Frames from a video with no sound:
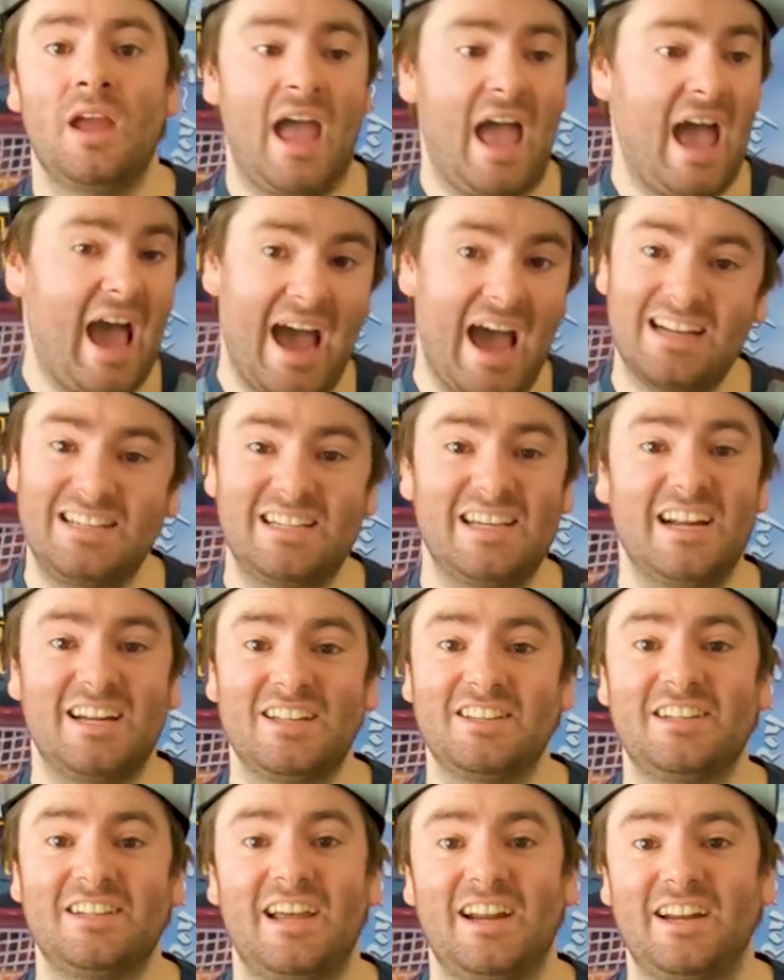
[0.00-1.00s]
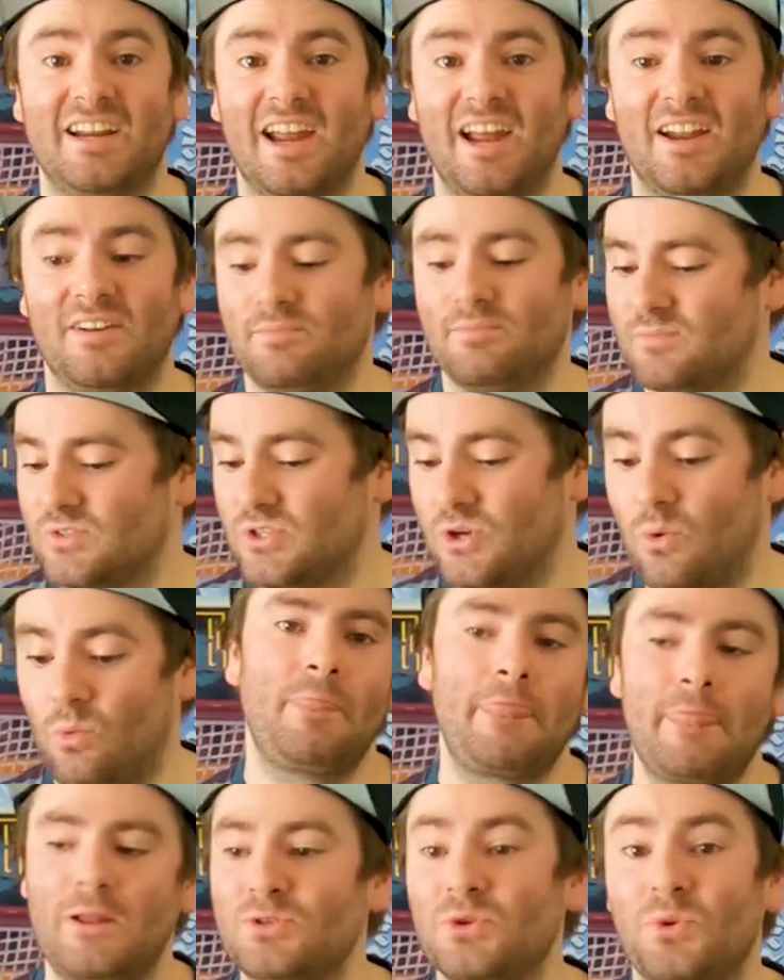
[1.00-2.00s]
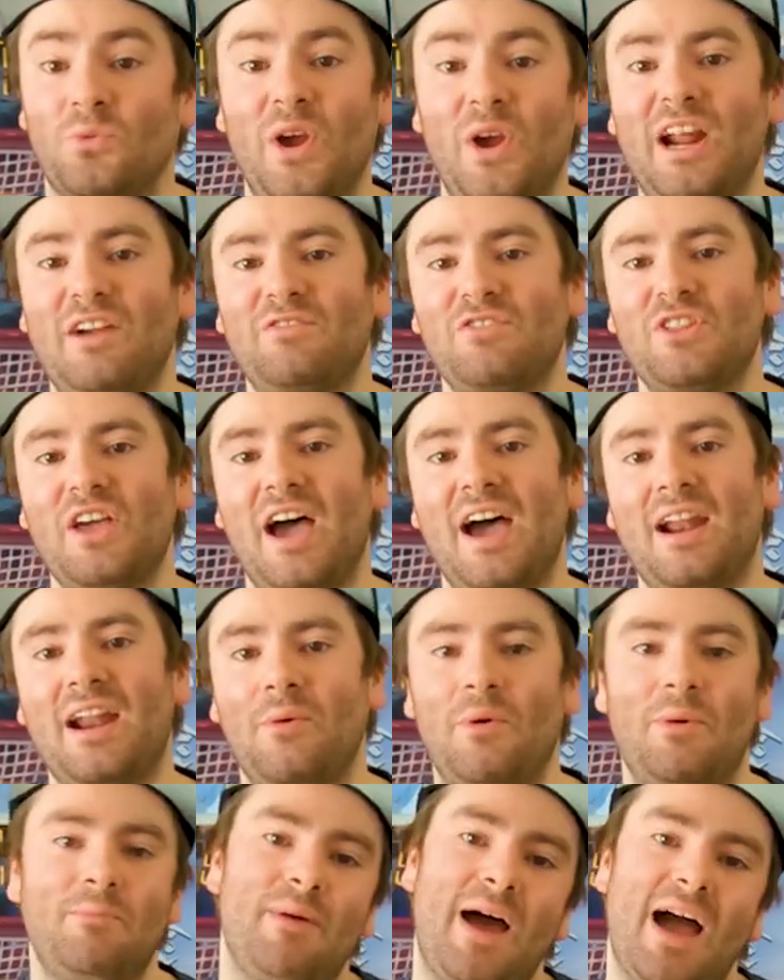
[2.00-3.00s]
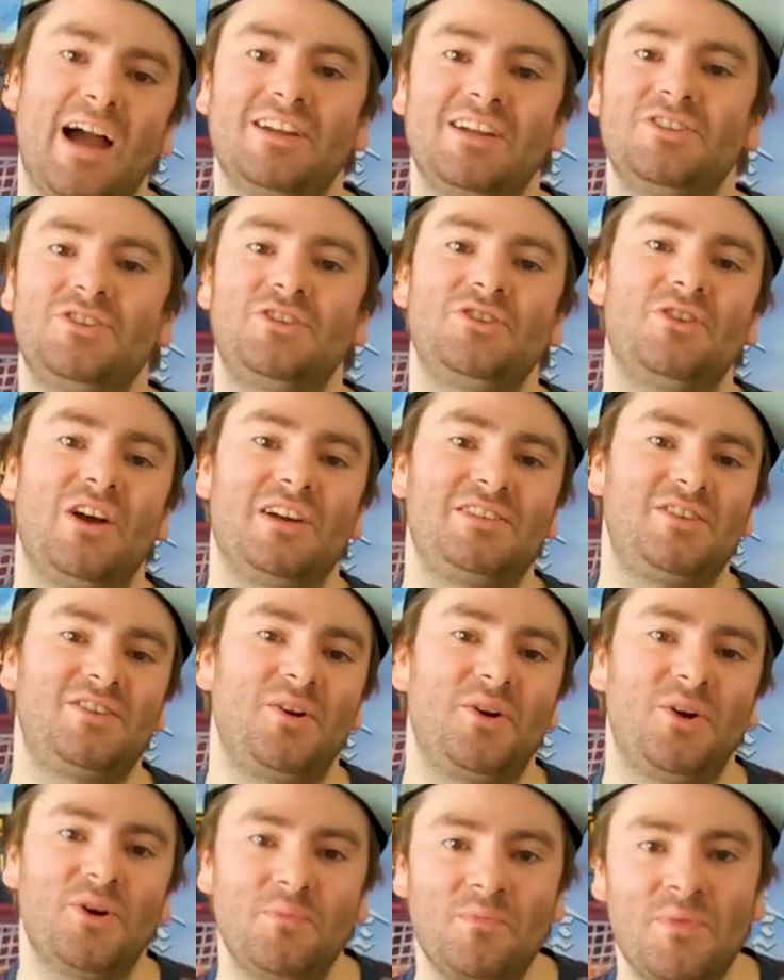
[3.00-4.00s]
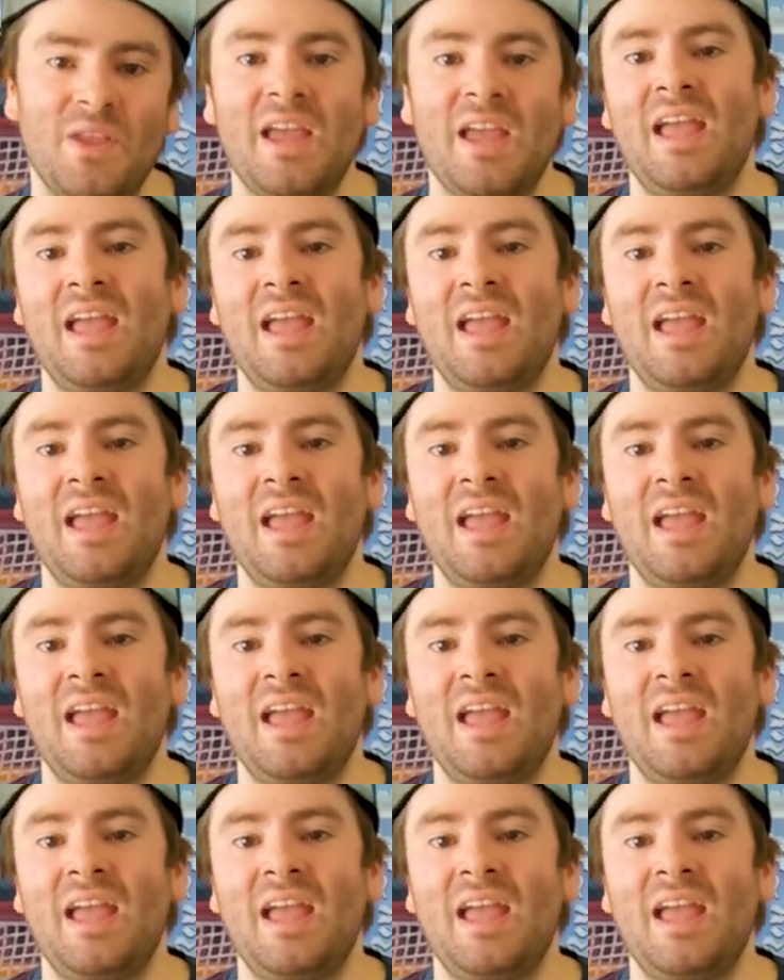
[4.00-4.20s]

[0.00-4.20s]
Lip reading: Had to get into net again. So right after that, I went back into the dressing room,